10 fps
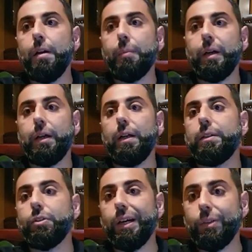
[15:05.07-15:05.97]
but I
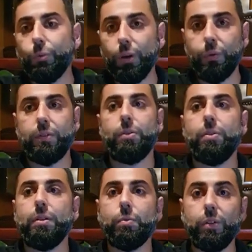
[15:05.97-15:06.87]
try to work with
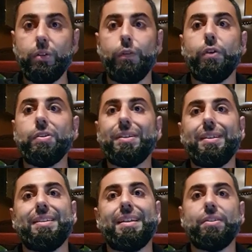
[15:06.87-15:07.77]
students, with
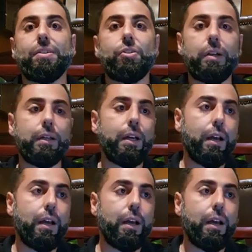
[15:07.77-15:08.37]
universities, etc.